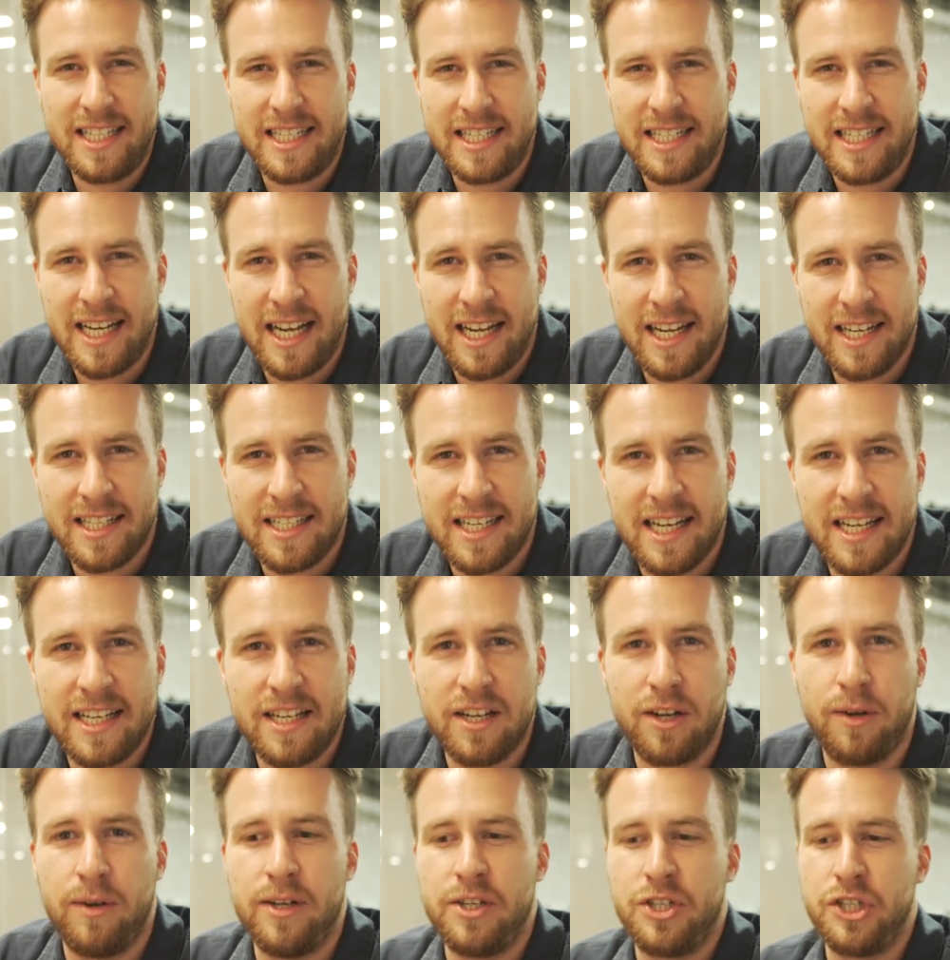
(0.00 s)
Today I
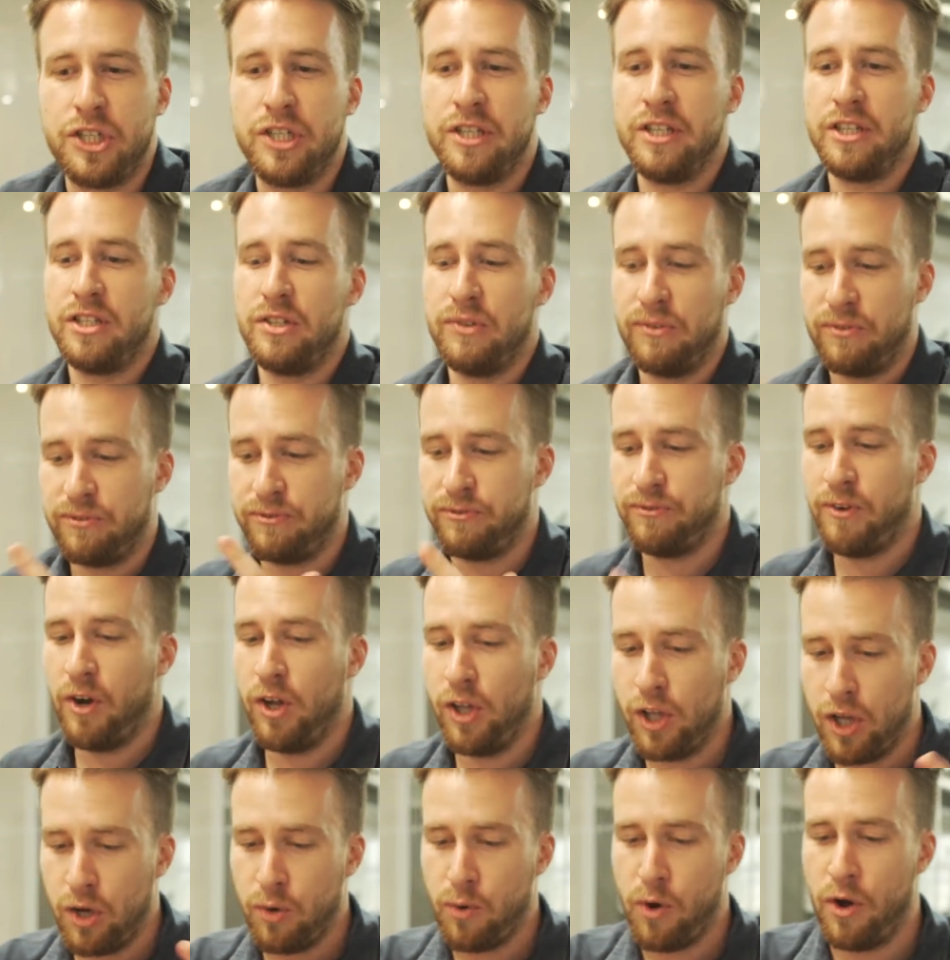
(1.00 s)
take a question that's a
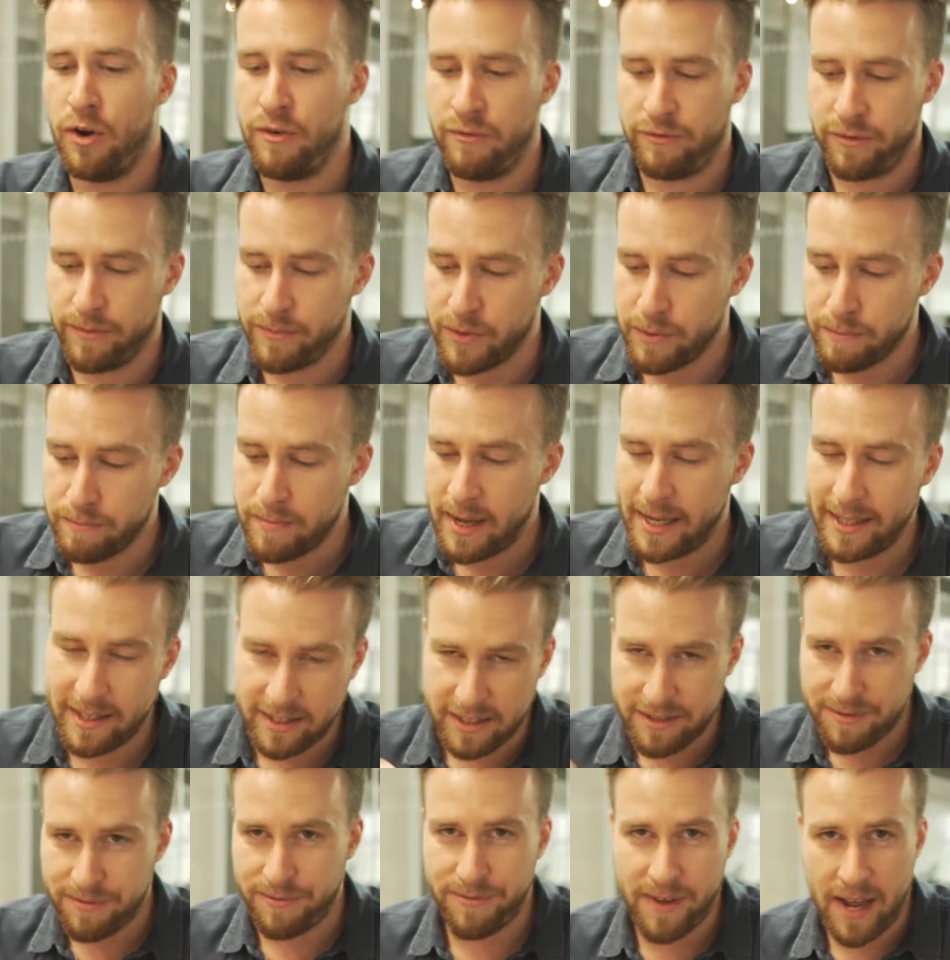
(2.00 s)
follow-on from the
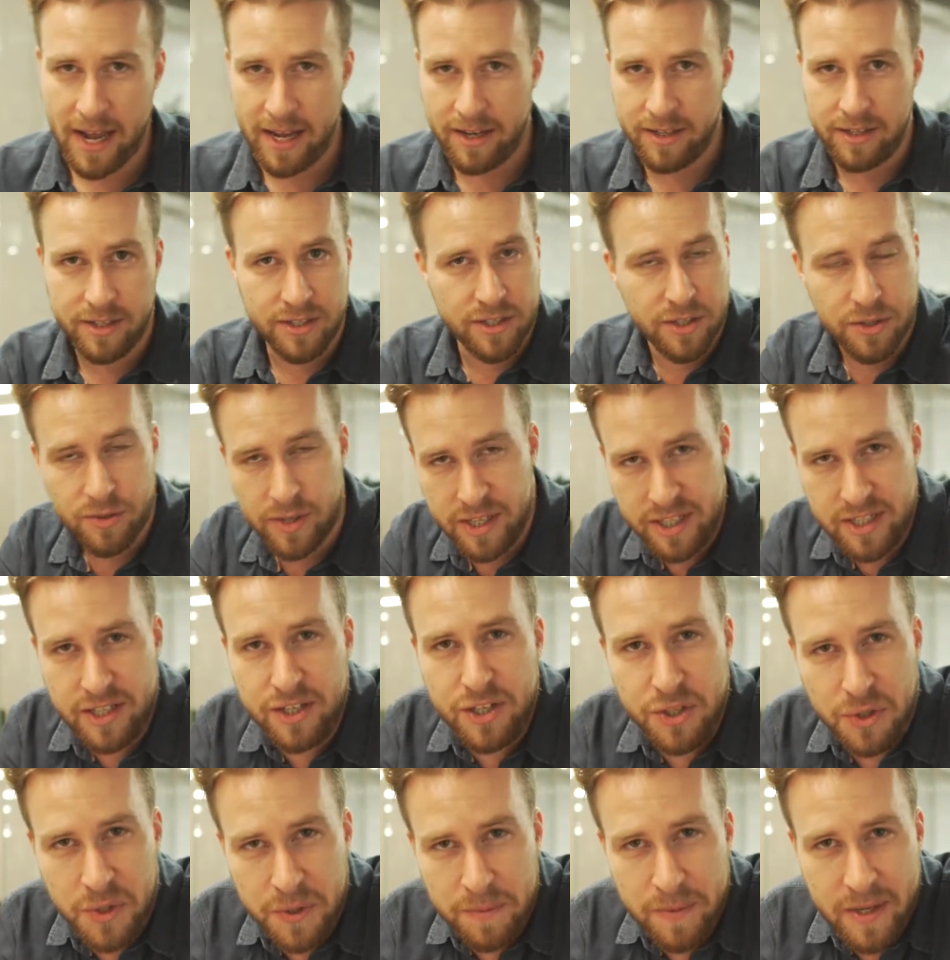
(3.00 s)
monthly founders address I
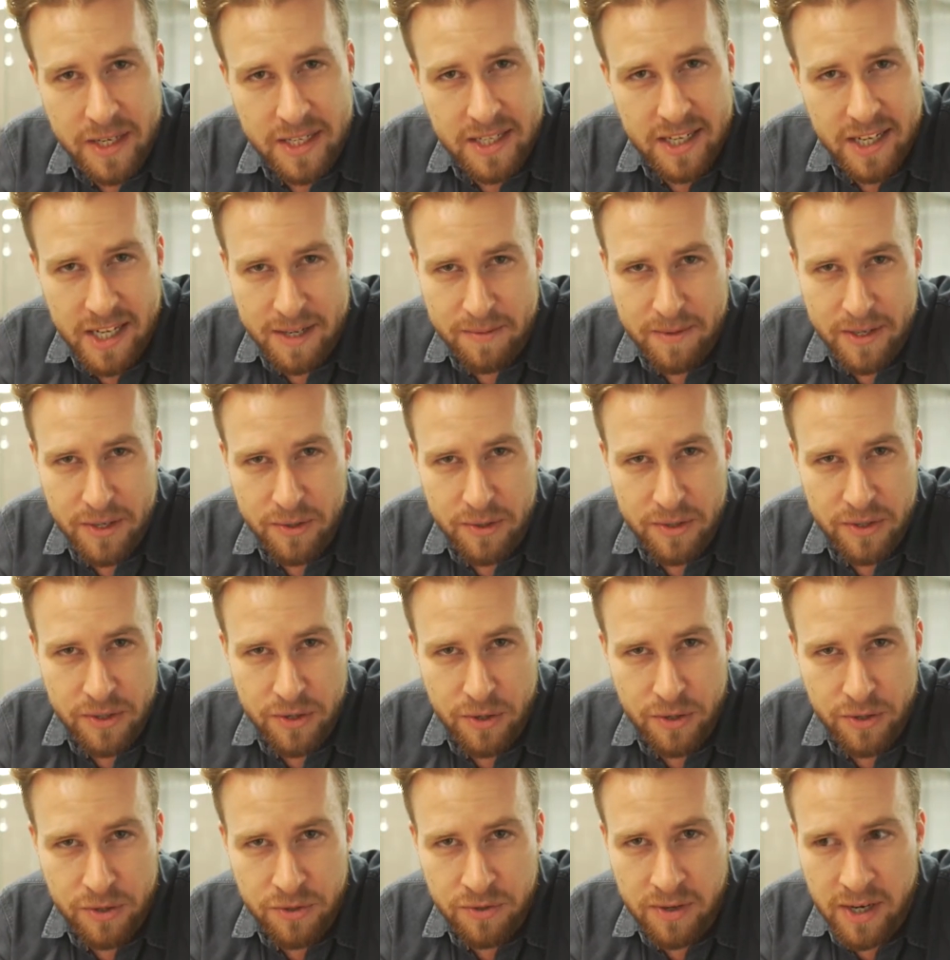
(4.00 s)
do with my team here at the
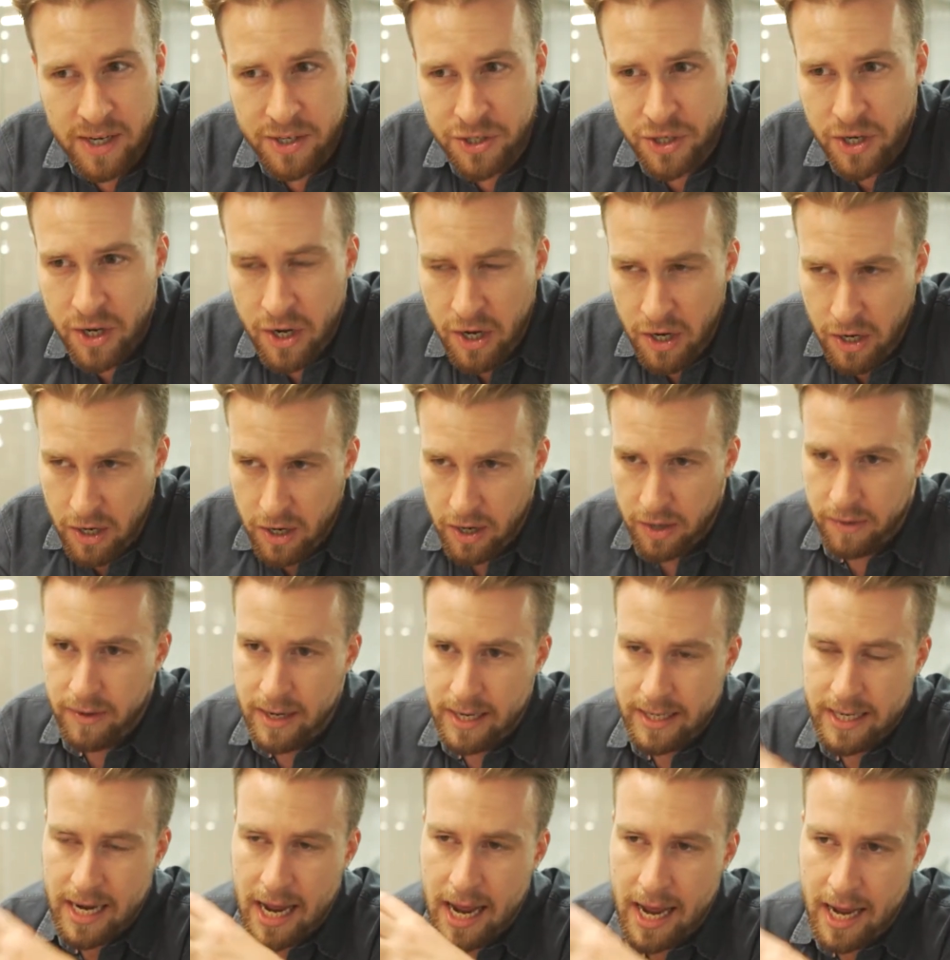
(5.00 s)
Entourage
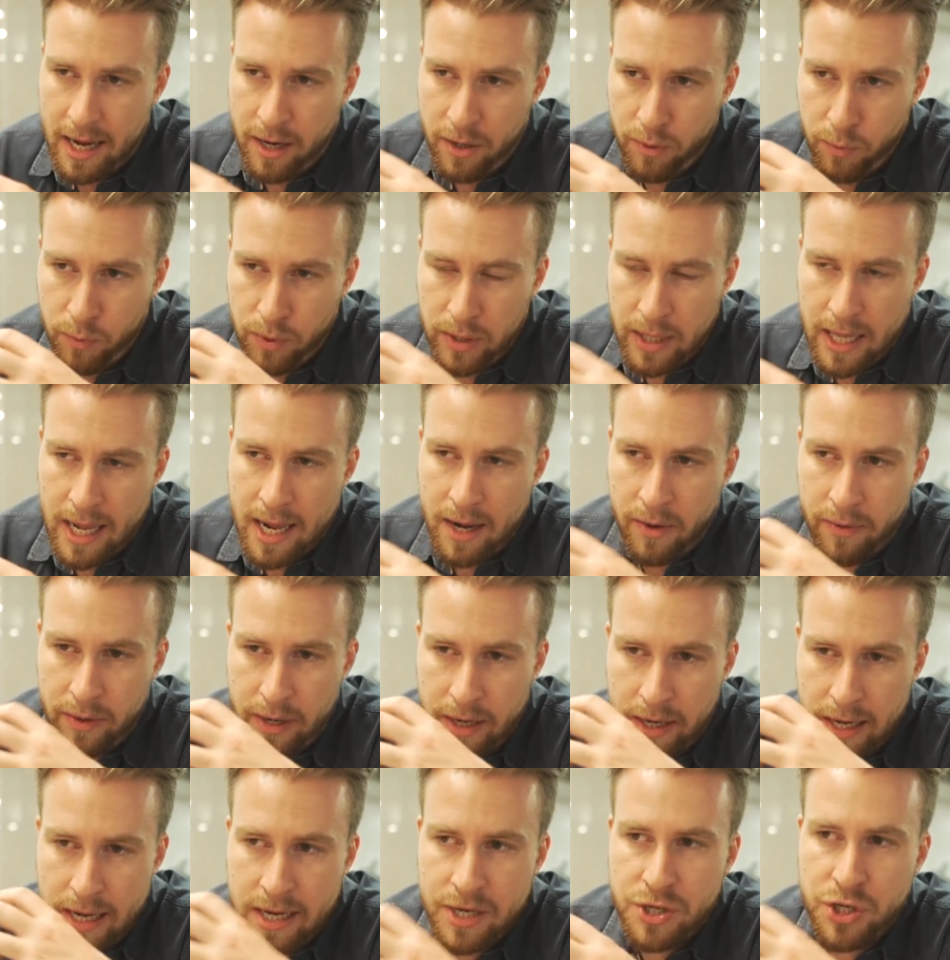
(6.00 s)
around how will our
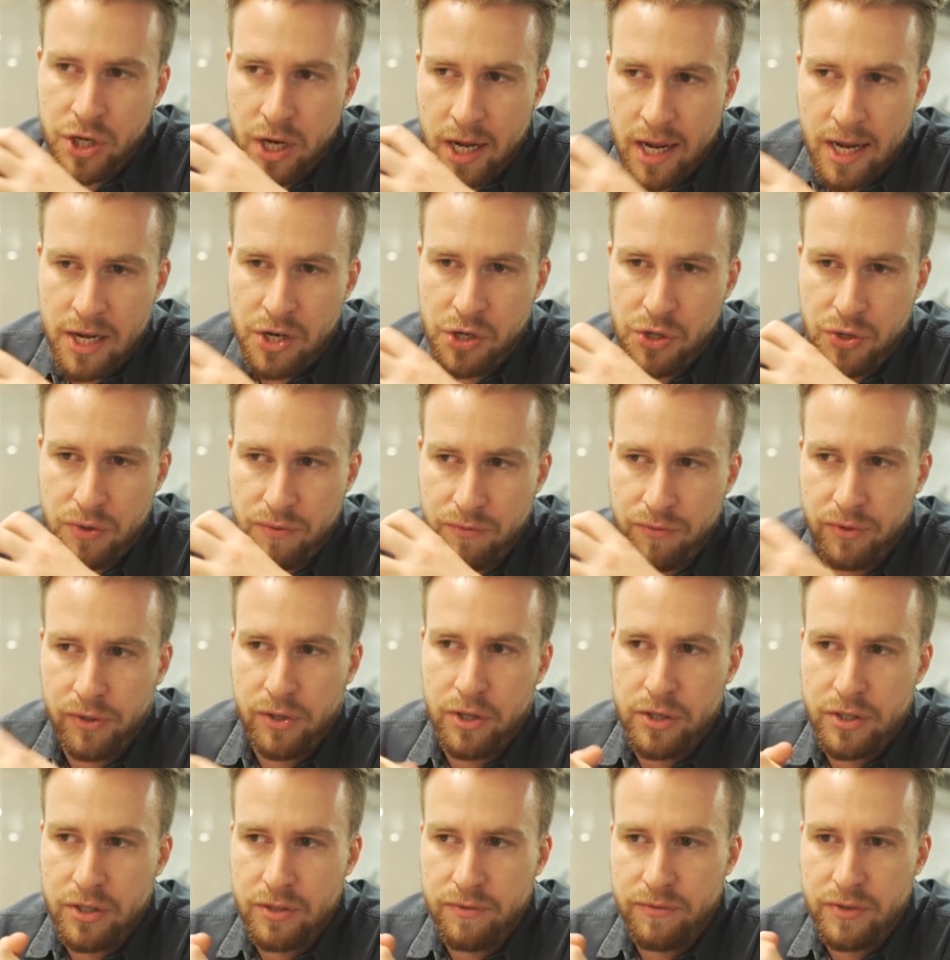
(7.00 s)
education
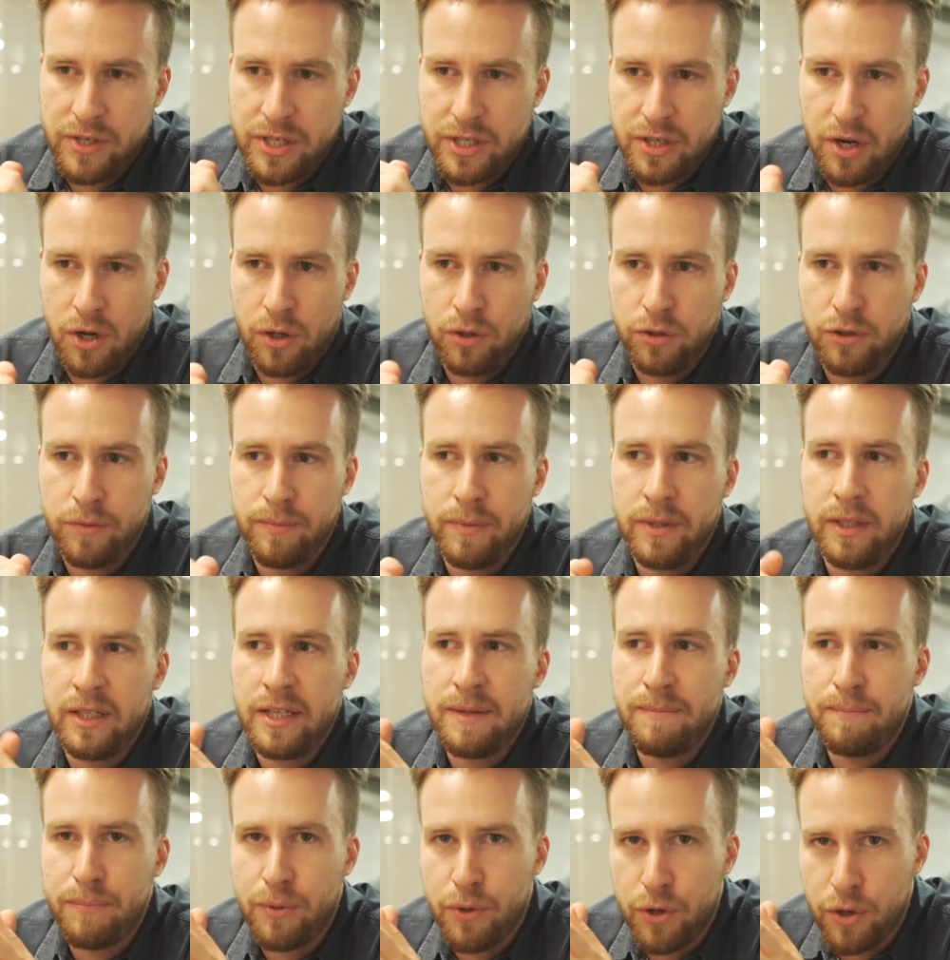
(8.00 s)
philosophies
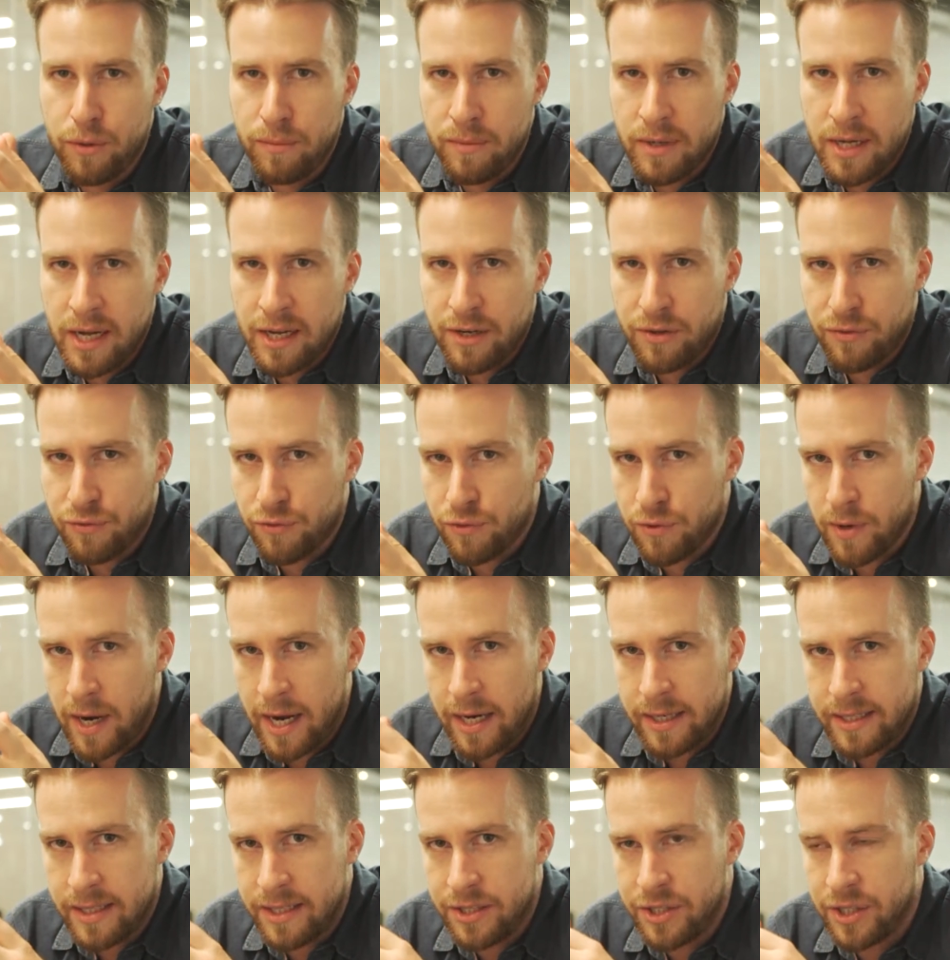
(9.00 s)
ultimately permeate
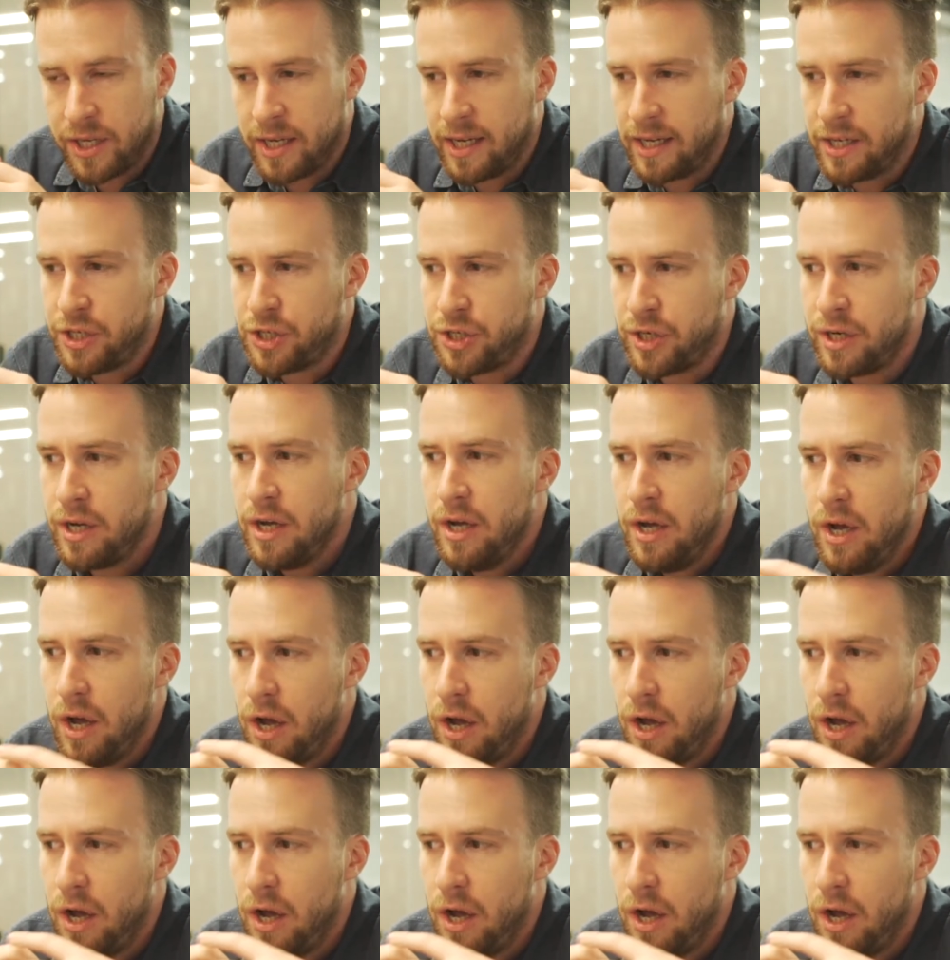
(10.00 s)
throughout education,